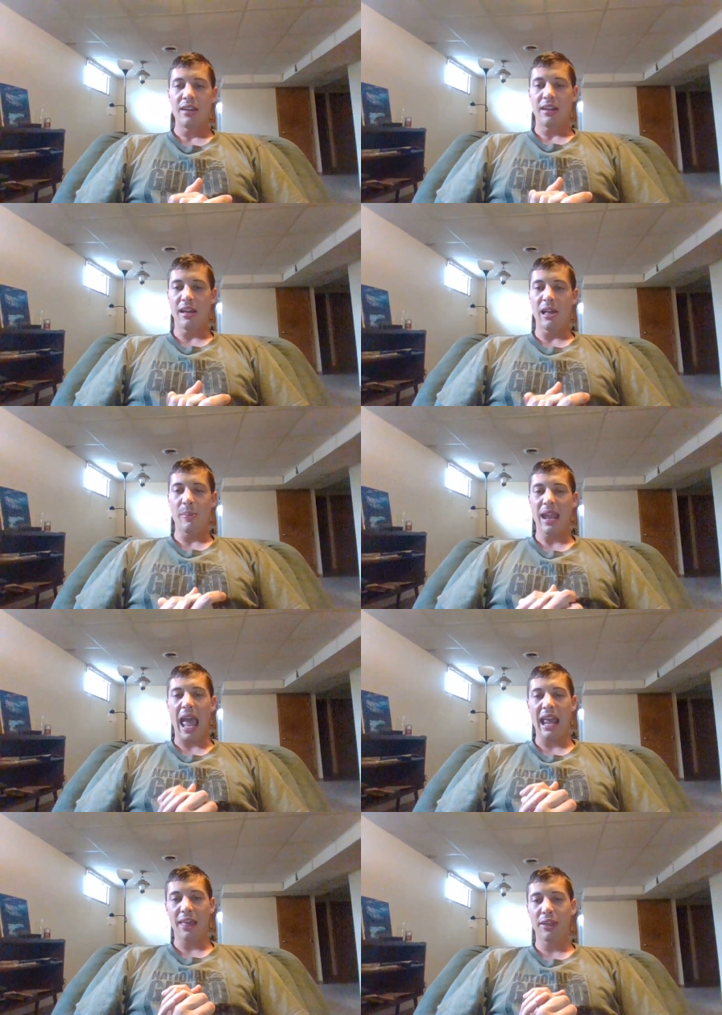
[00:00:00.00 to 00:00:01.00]
And
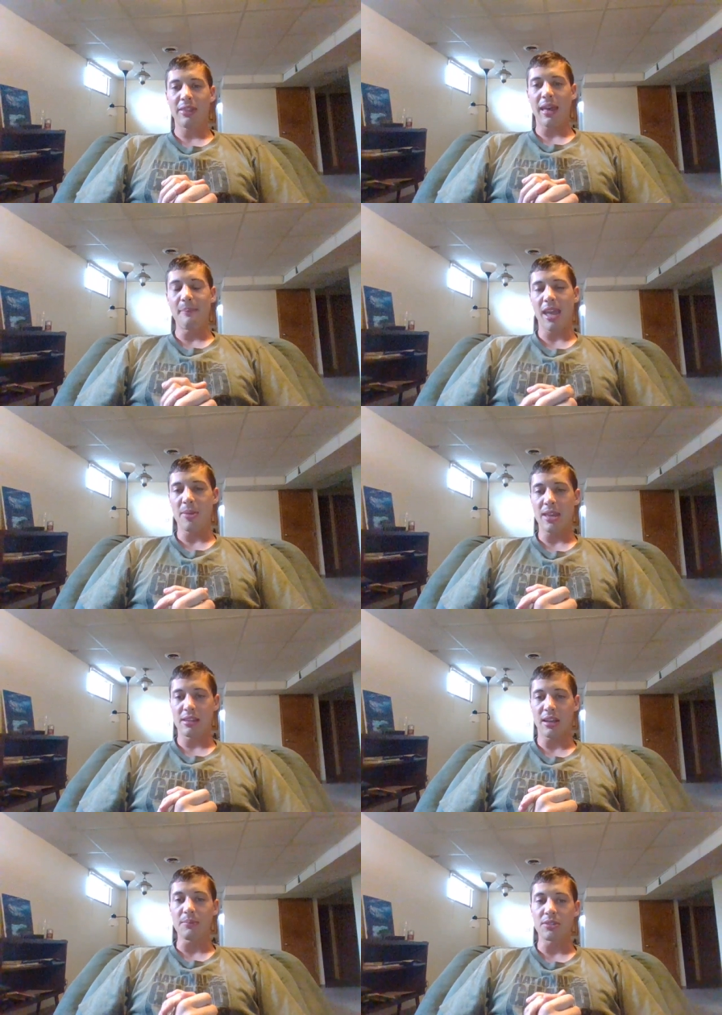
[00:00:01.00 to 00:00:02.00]
I think that maybe
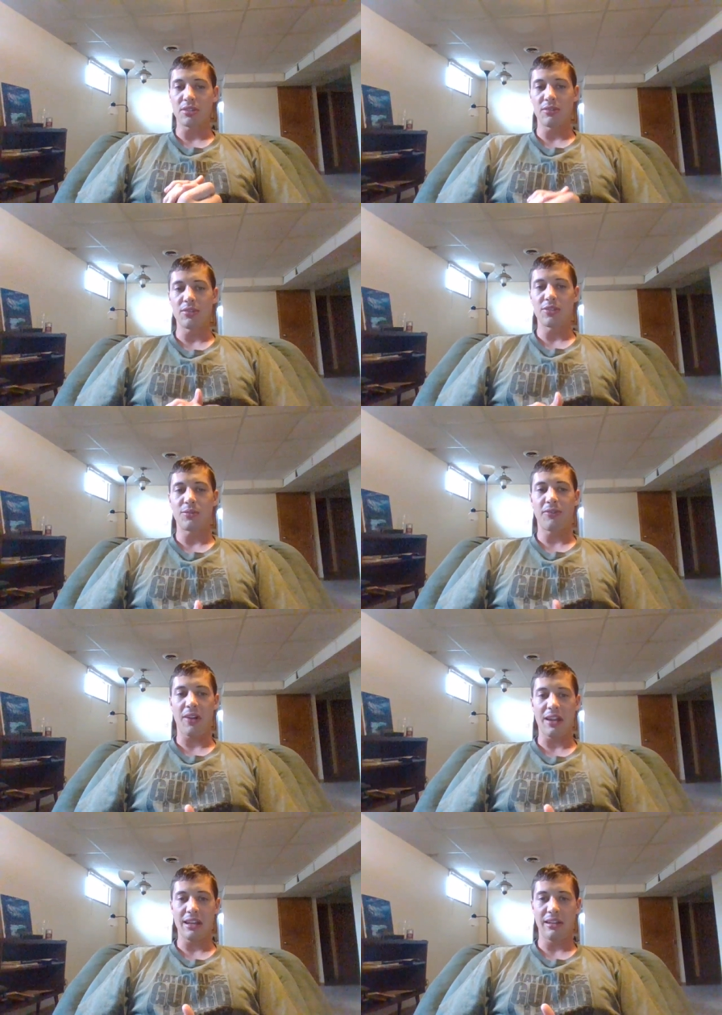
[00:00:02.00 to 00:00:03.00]
some students would
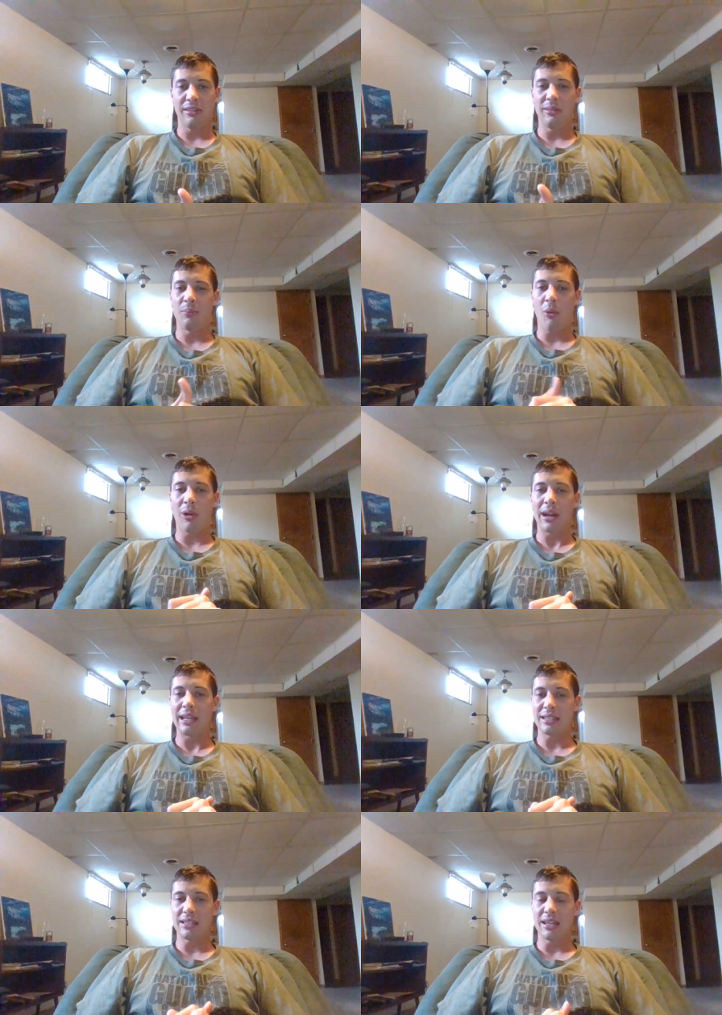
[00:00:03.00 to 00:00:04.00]
find it a little boring
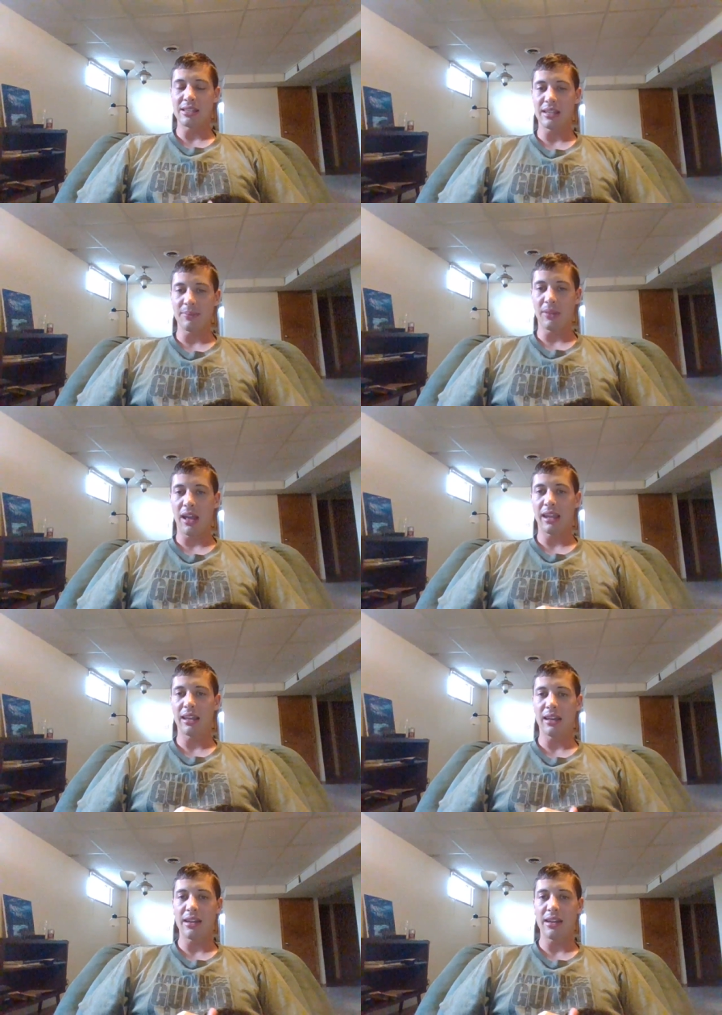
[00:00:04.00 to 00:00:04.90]
because it does seem like